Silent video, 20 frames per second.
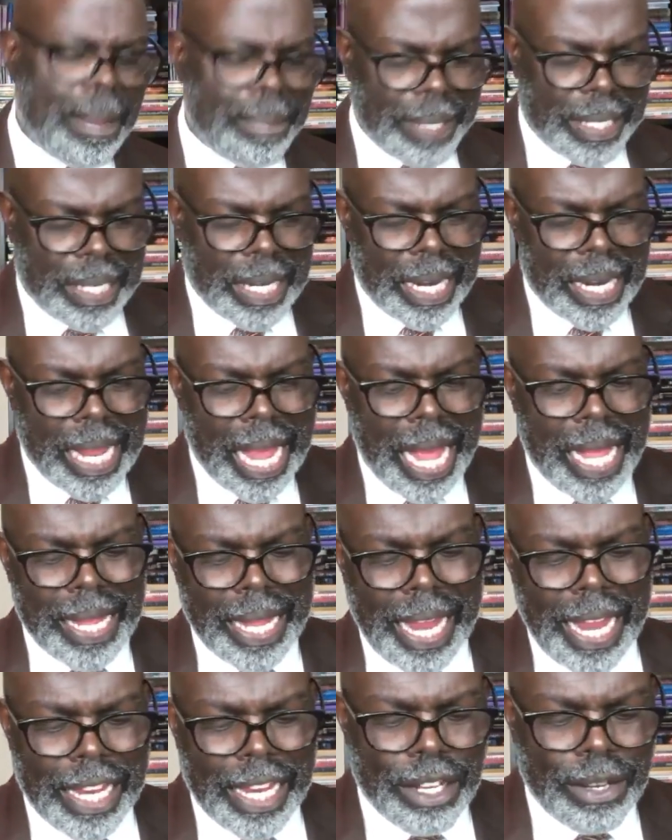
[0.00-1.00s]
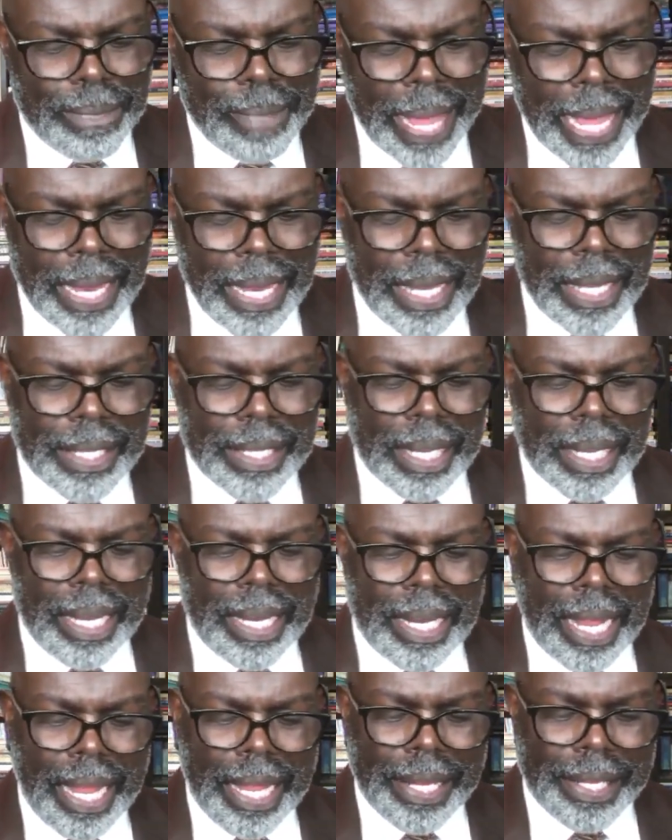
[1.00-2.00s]
I'm going to tell you how ignominious
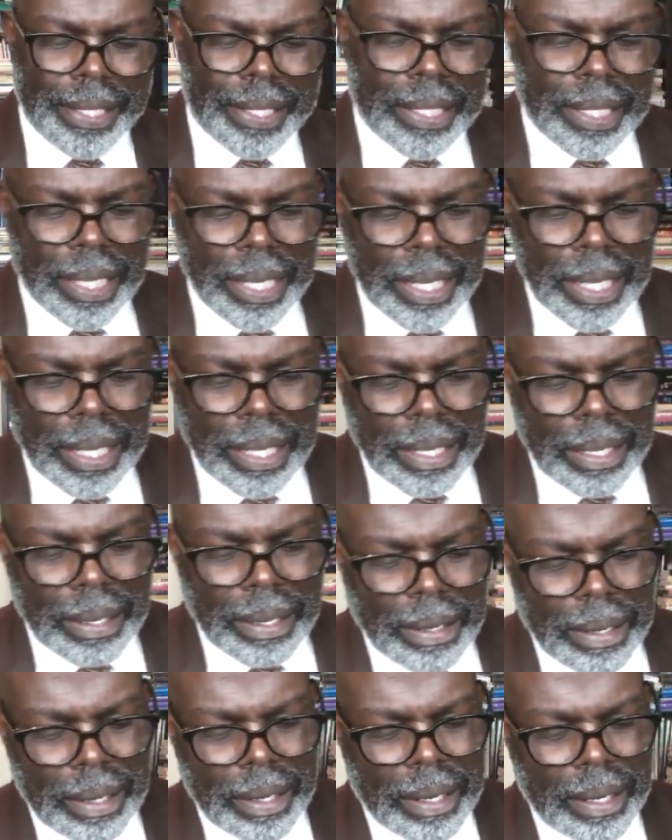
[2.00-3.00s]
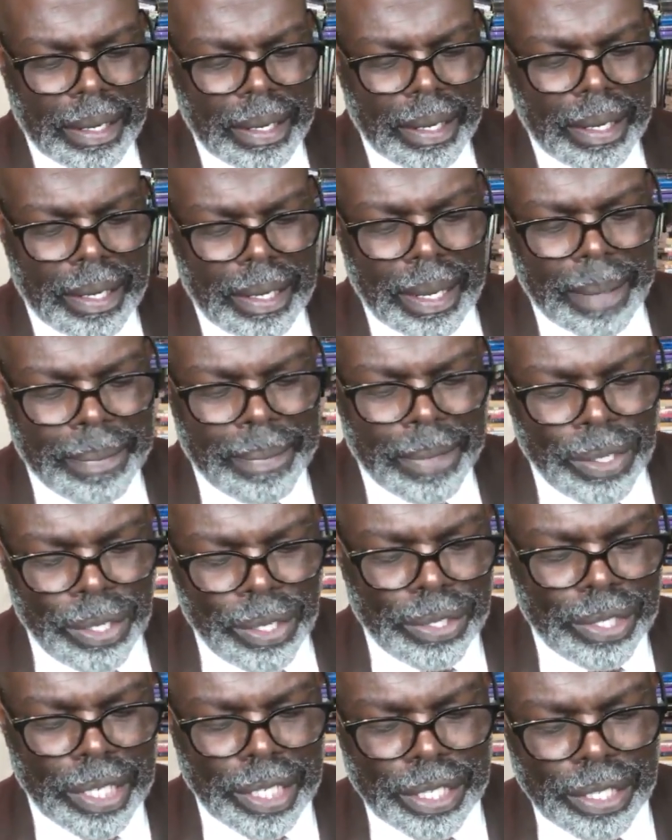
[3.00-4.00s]
it is. Oh, I'm going to
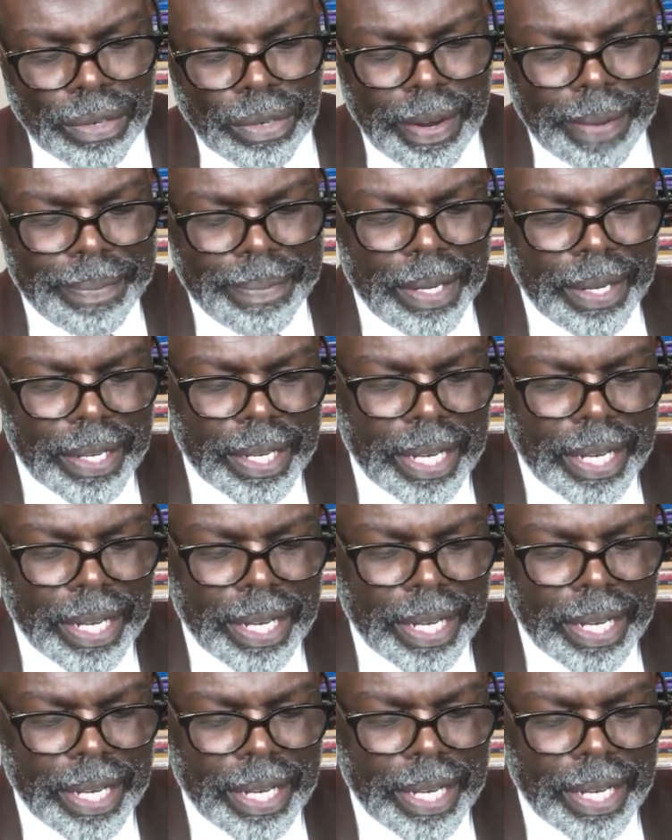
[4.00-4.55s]
use this scripture